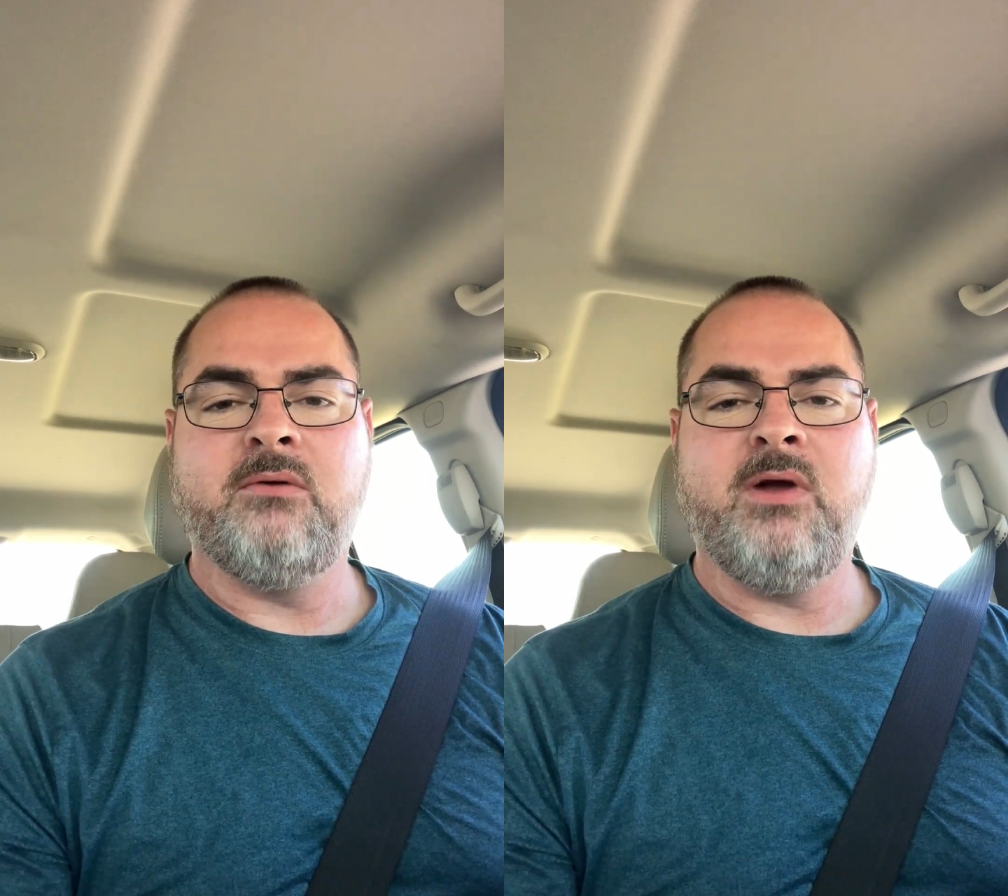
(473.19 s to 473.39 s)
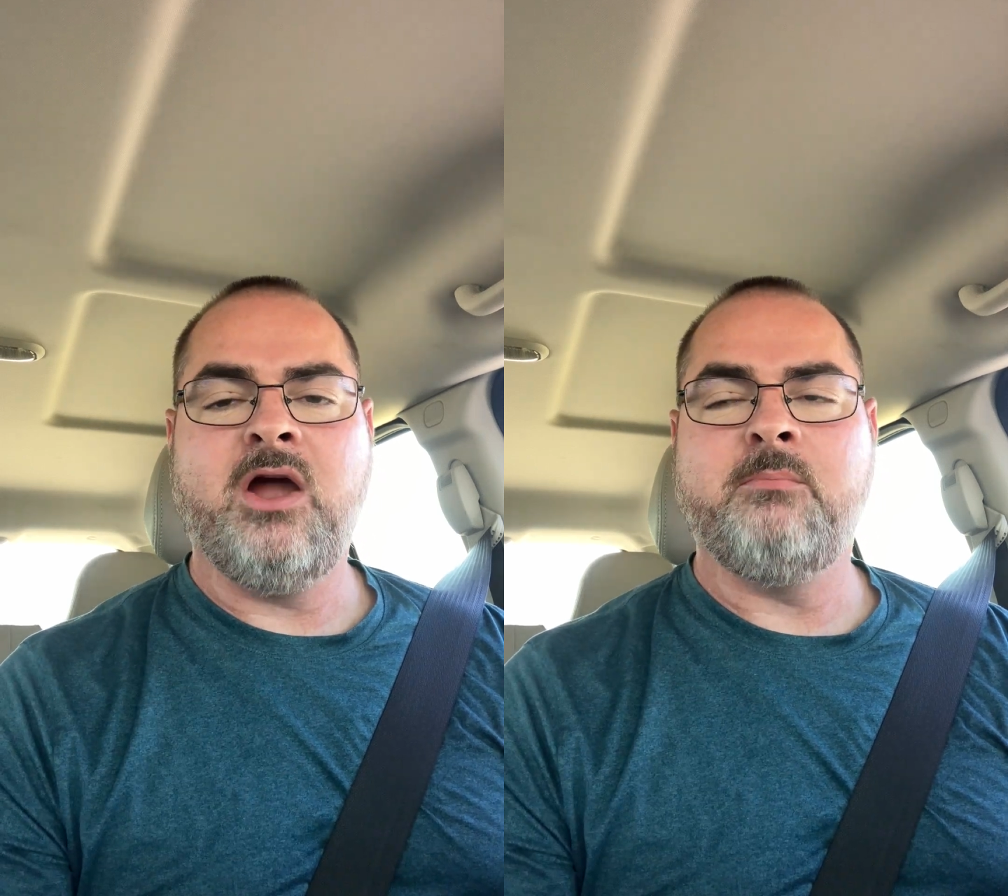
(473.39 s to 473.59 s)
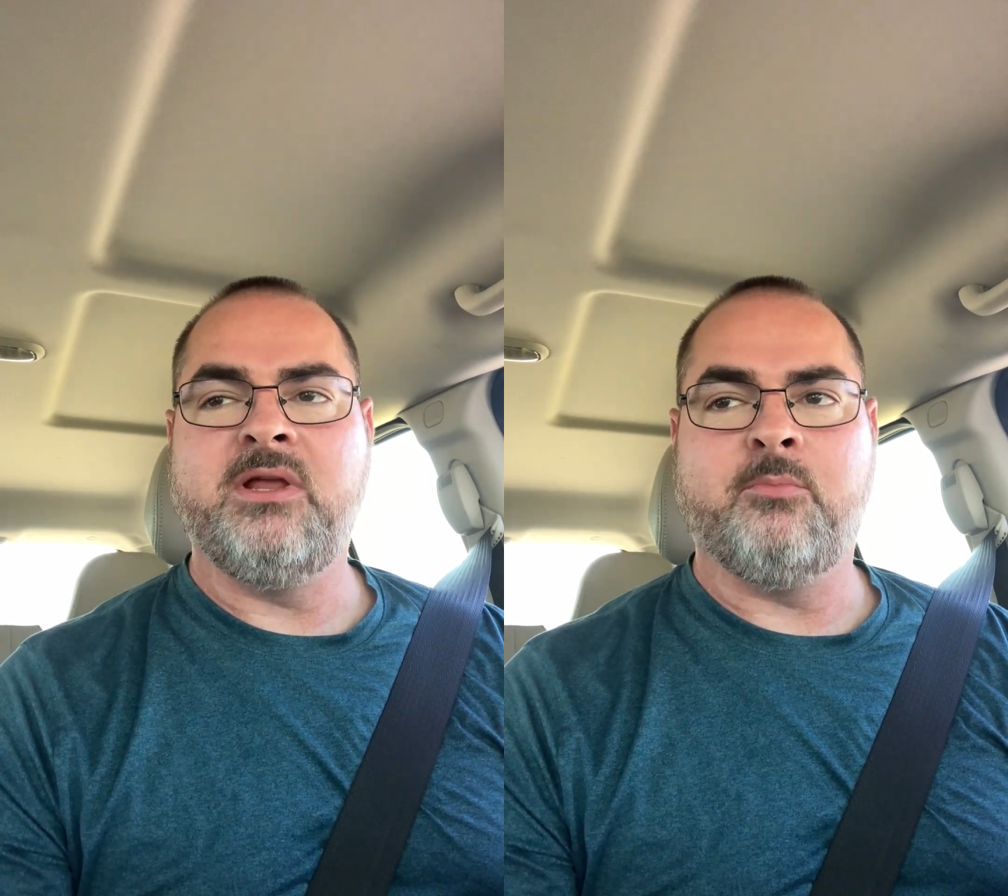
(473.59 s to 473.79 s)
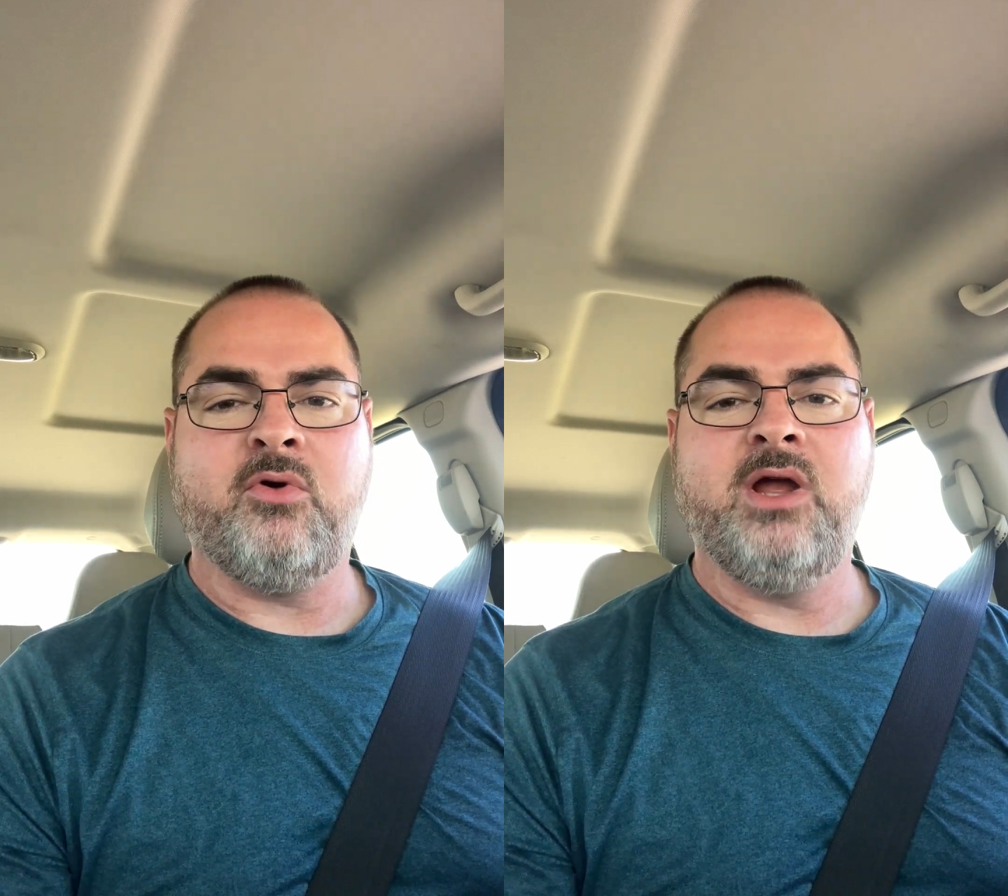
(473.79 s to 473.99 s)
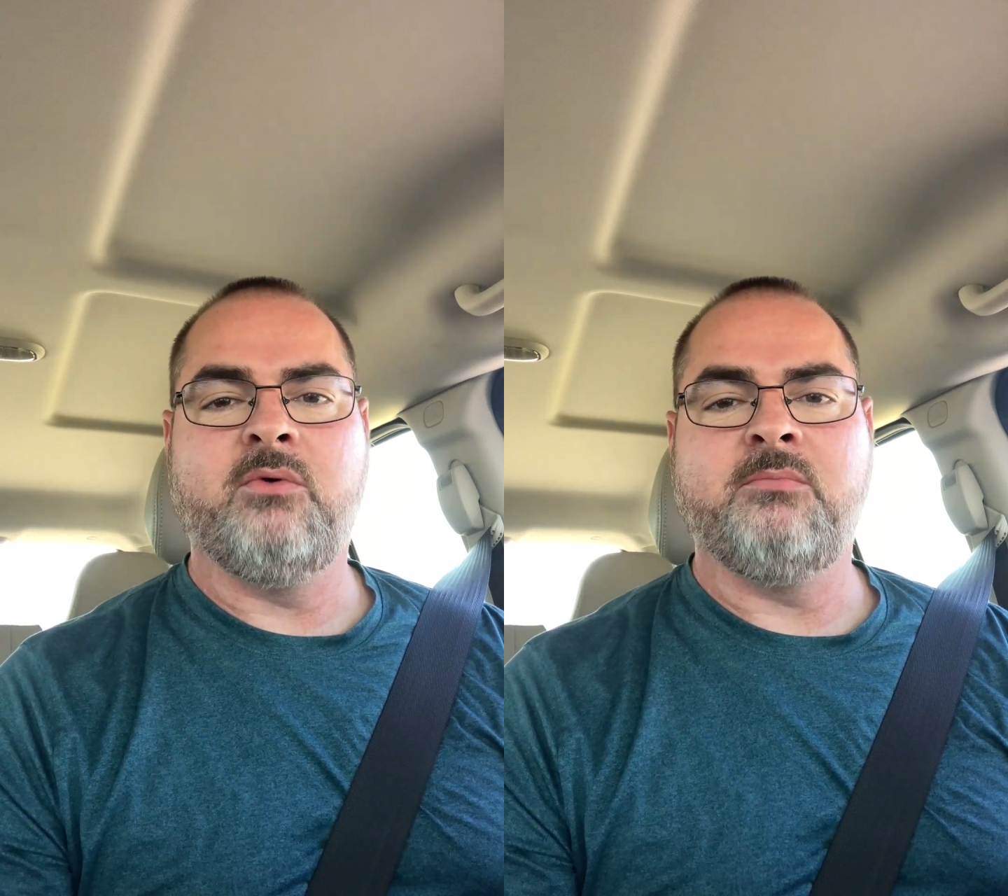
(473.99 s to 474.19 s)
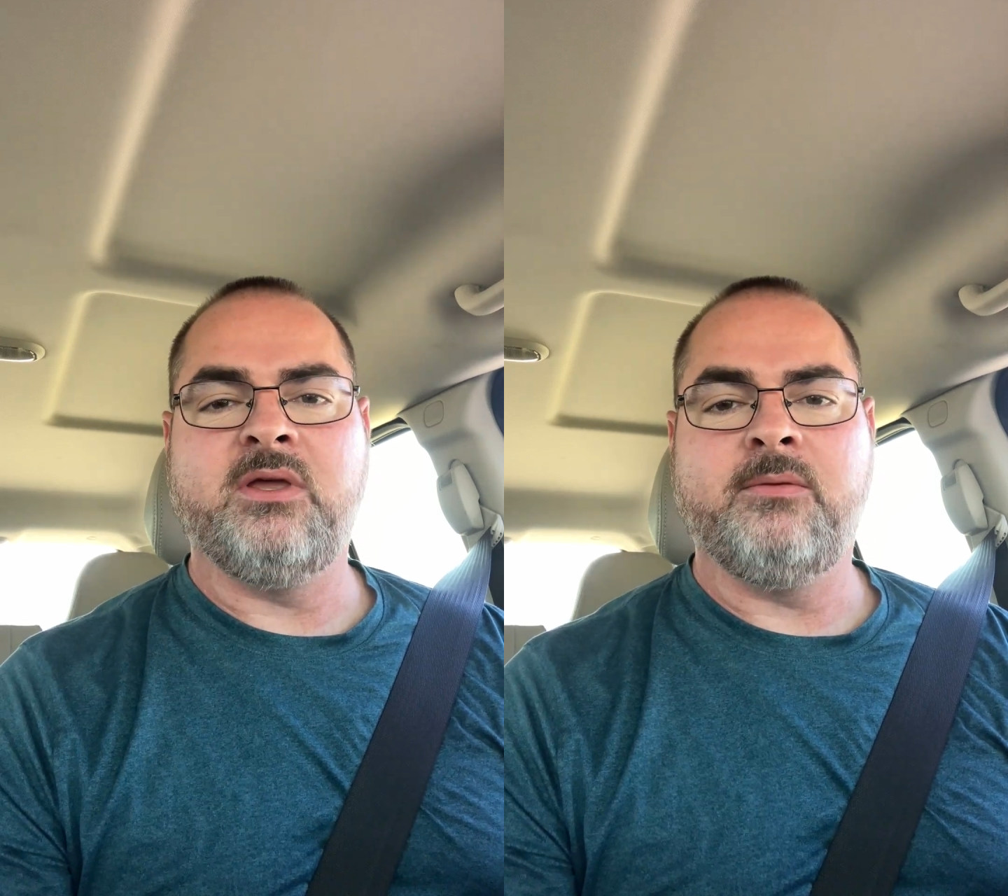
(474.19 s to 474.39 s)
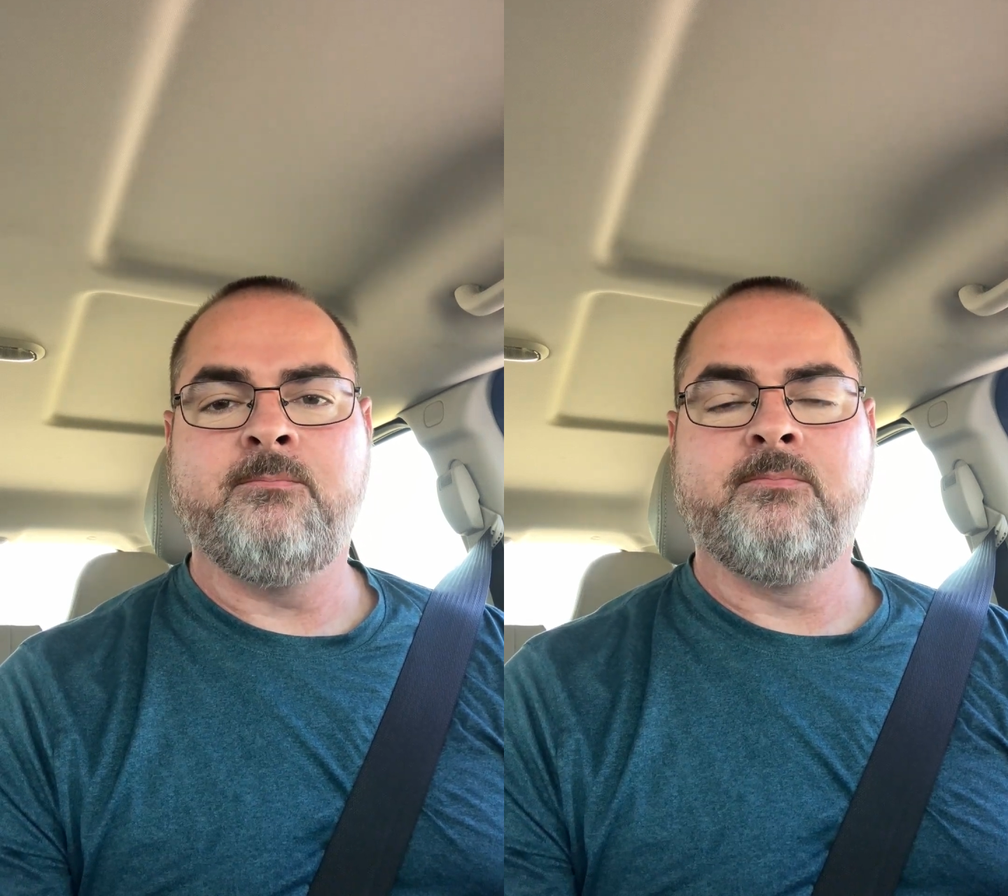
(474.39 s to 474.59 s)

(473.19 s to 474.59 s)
around me to pray with me.